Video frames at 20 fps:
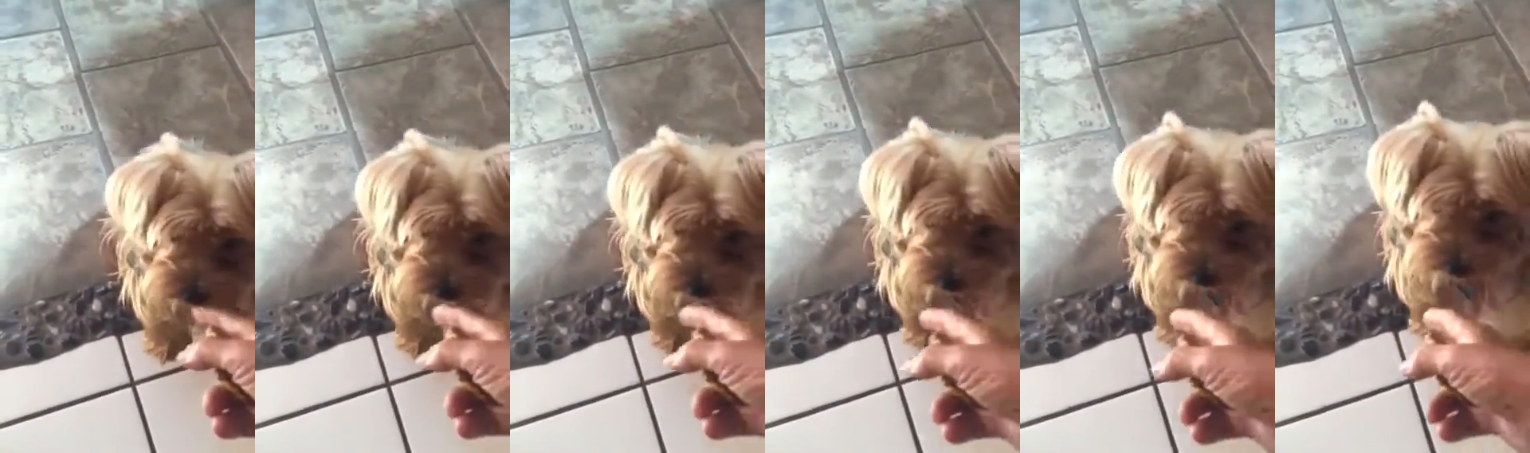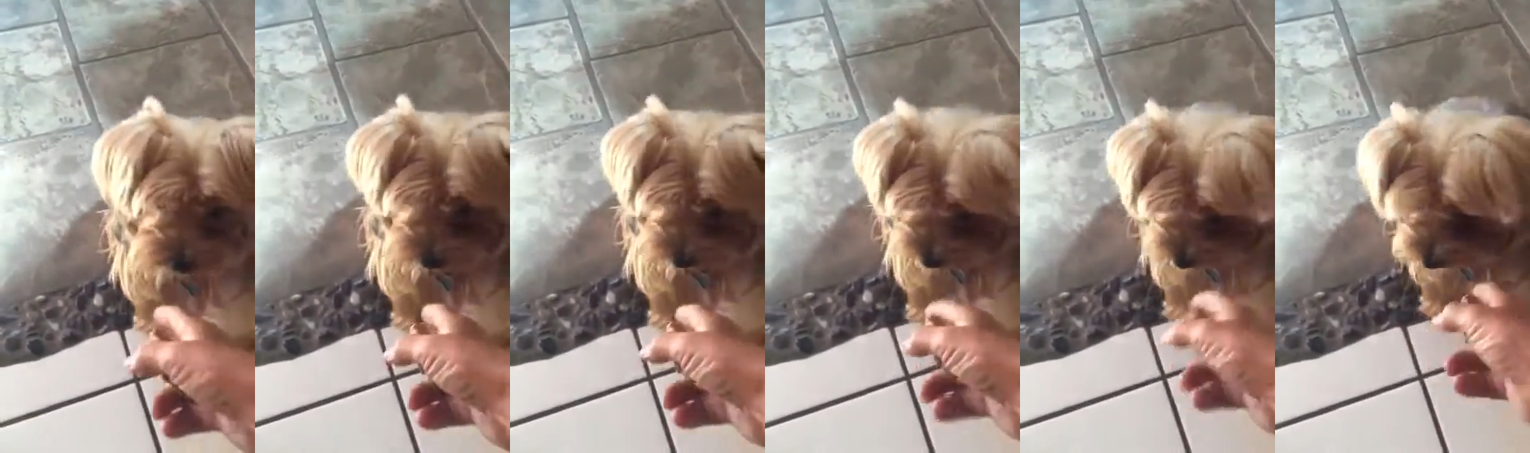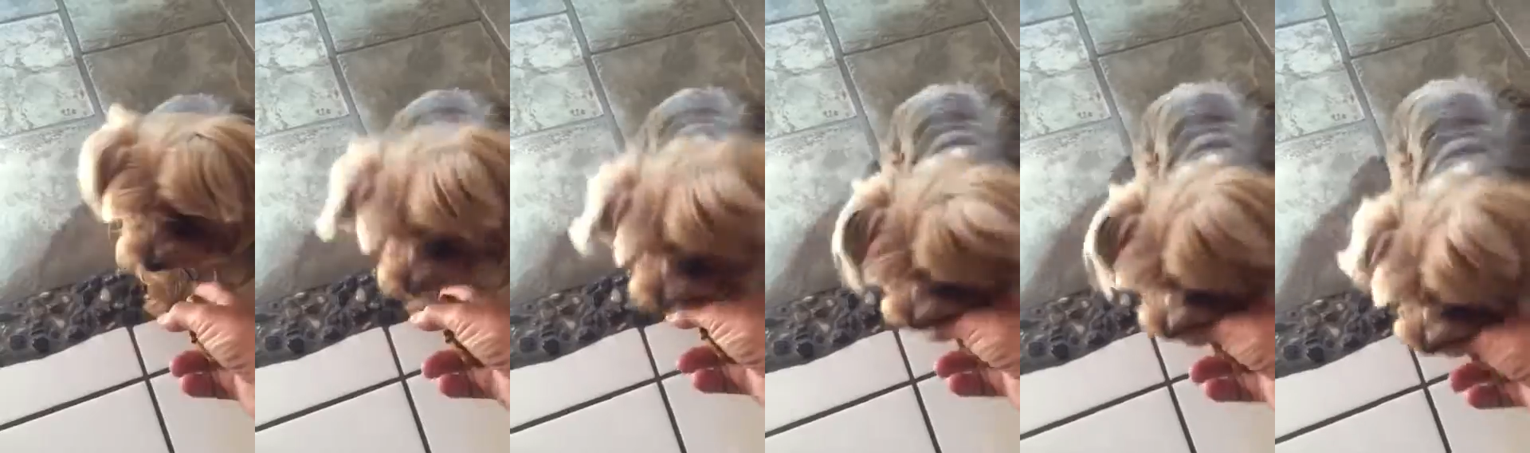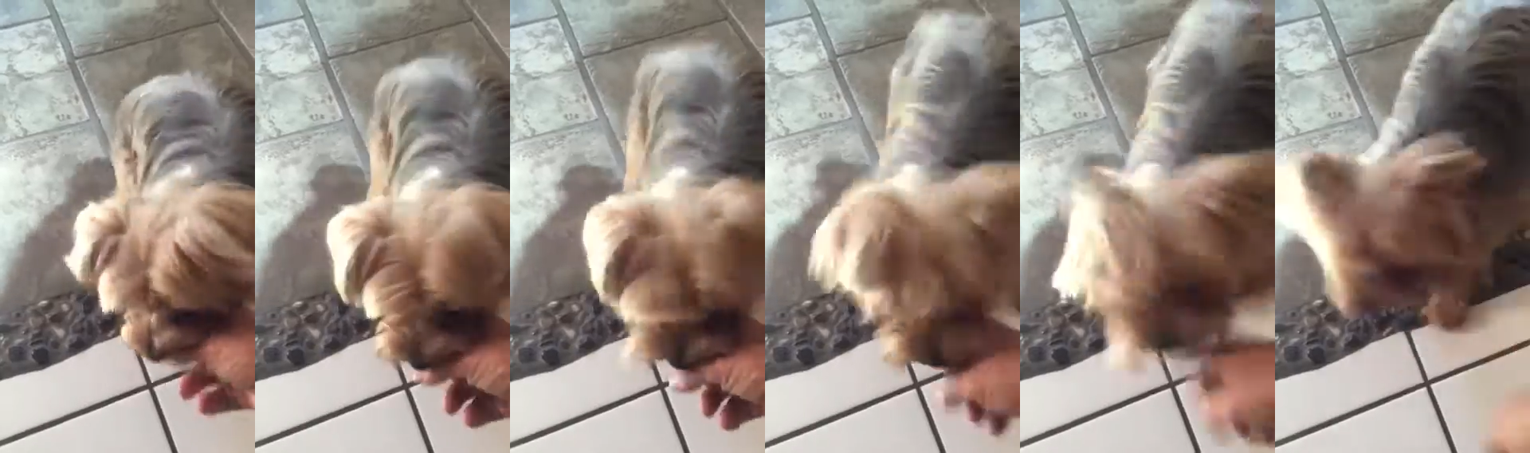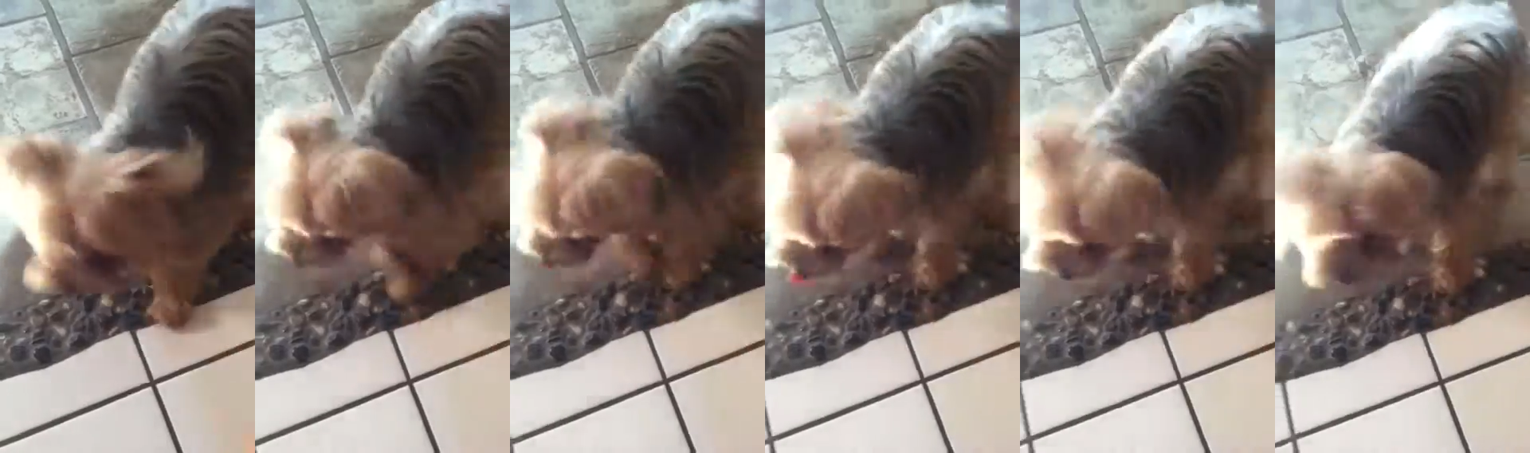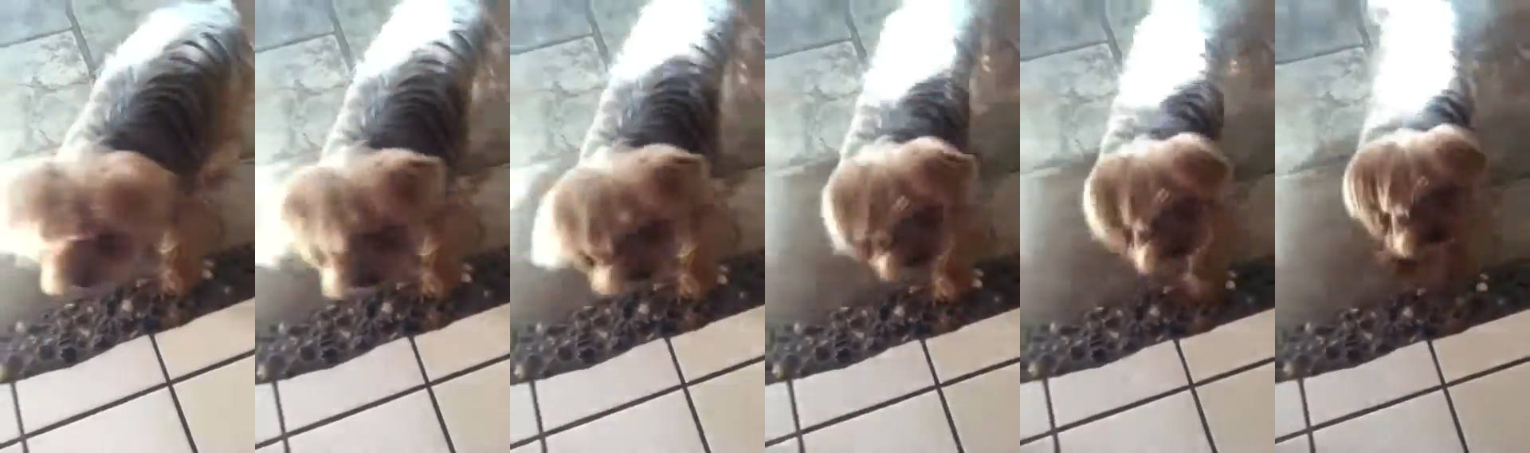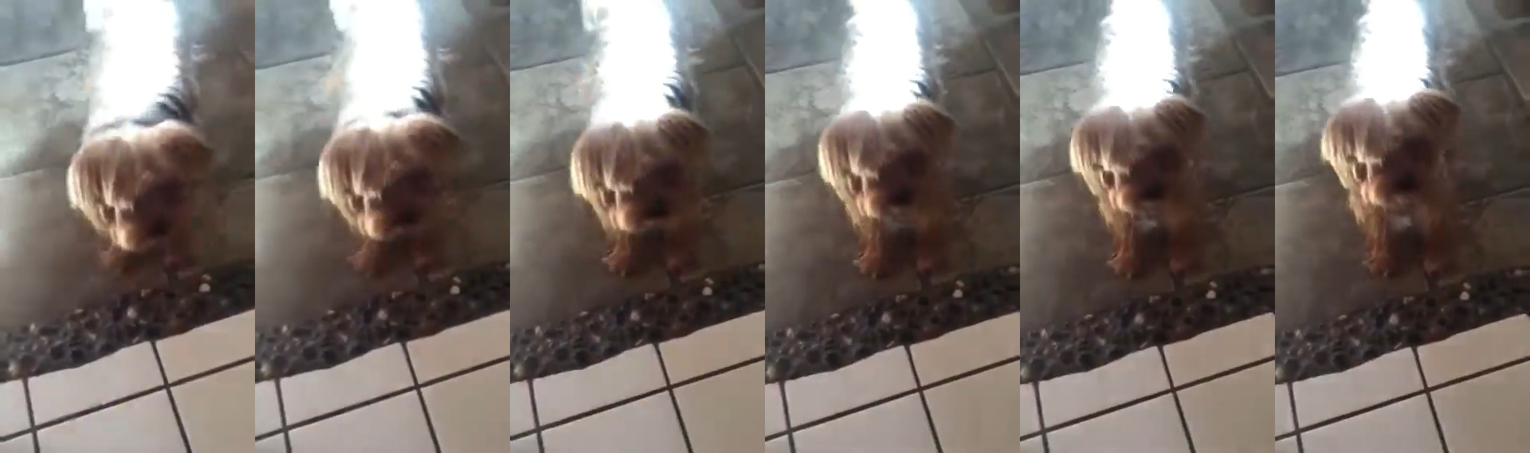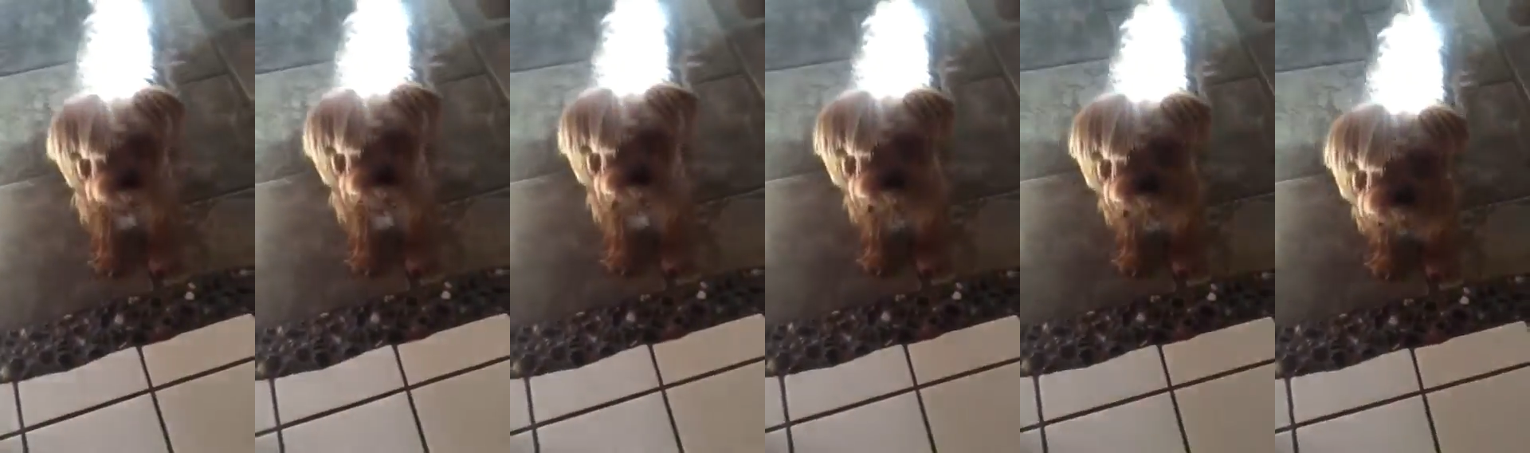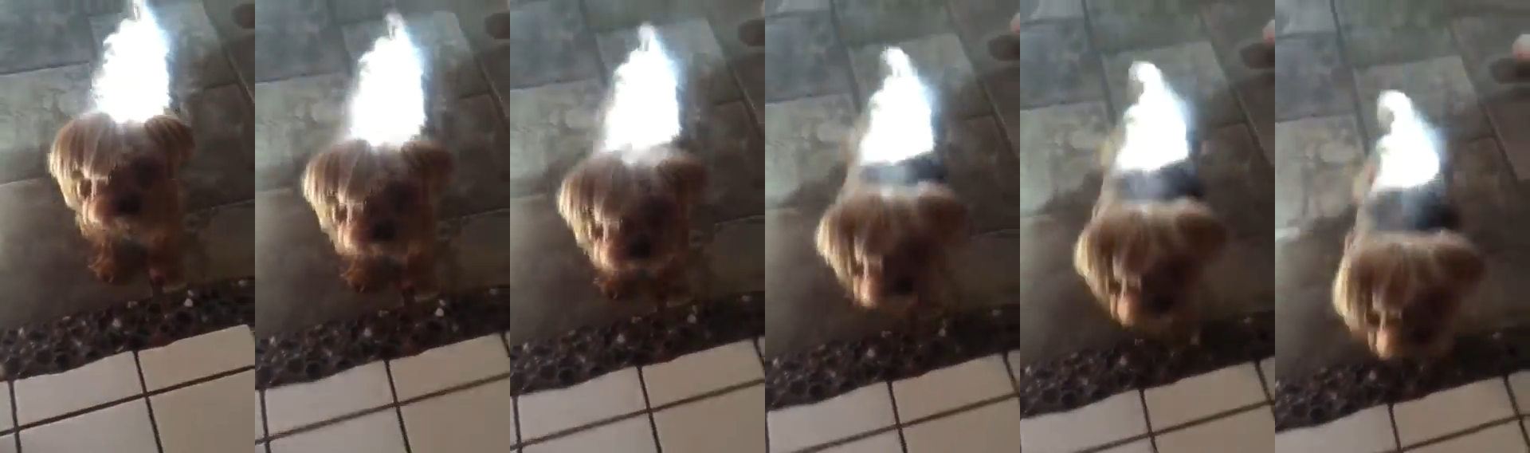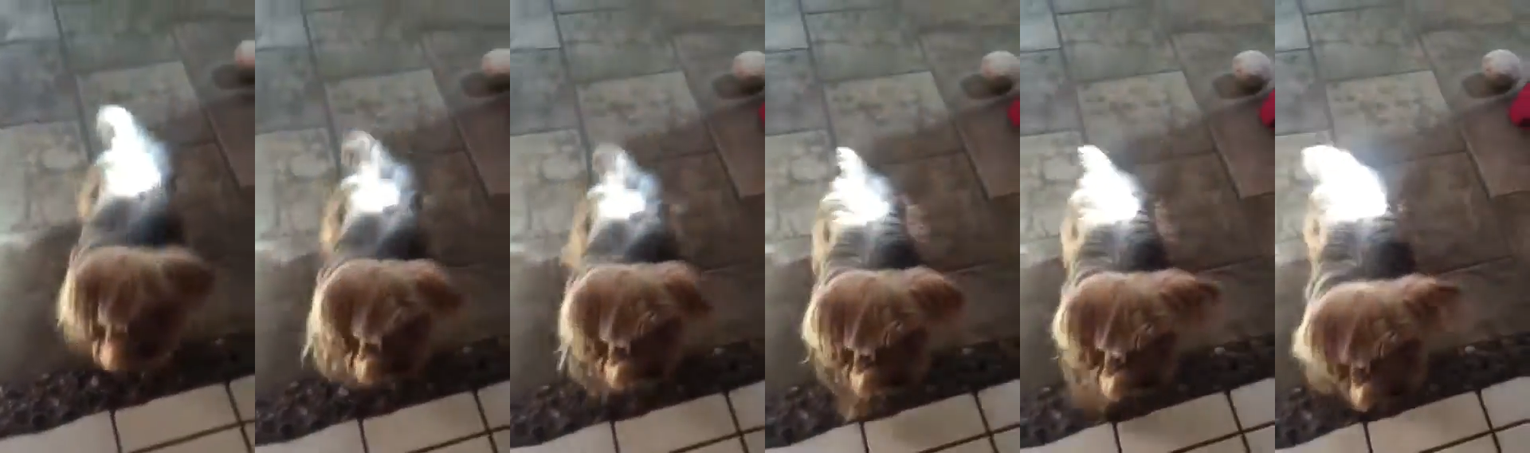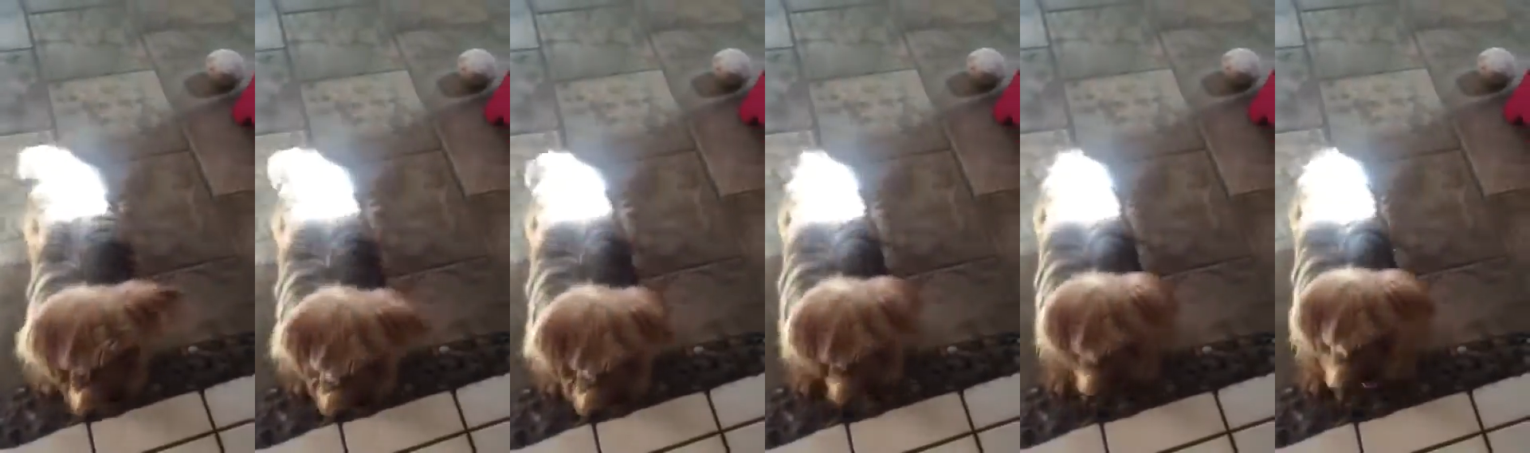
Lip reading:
(no speaker visible)